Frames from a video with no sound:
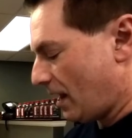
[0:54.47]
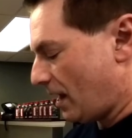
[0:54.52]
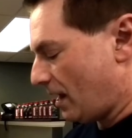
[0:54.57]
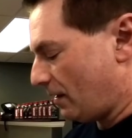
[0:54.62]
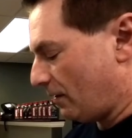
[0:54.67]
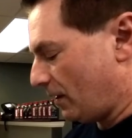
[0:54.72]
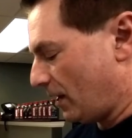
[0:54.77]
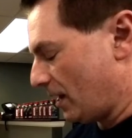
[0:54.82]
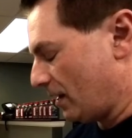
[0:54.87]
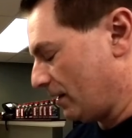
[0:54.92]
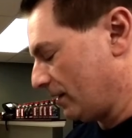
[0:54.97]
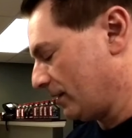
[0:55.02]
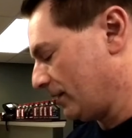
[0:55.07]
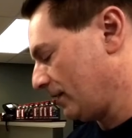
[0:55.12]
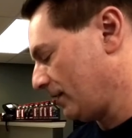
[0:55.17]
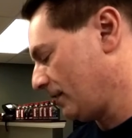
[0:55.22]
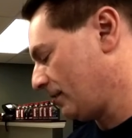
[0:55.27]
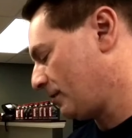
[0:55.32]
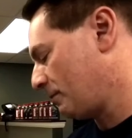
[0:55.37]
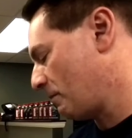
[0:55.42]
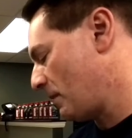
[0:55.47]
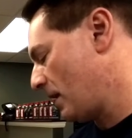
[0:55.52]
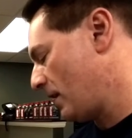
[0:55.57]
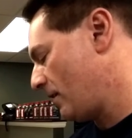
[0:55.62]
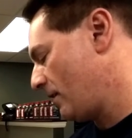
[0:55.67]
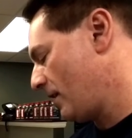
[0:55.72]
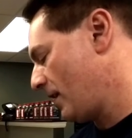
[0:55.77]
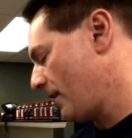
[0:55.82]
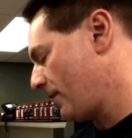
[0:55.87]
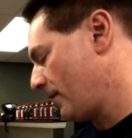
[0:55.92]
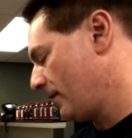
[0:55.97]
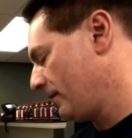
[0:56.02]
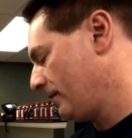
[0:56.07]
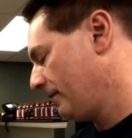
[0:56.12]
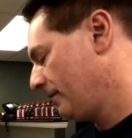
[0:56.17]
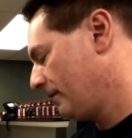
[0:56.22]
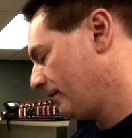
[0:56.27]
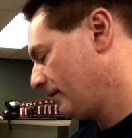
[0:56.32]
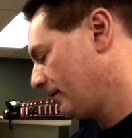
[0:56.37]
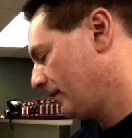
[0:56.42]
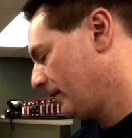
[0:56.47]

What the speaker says: Hey, well, it's better than nothing.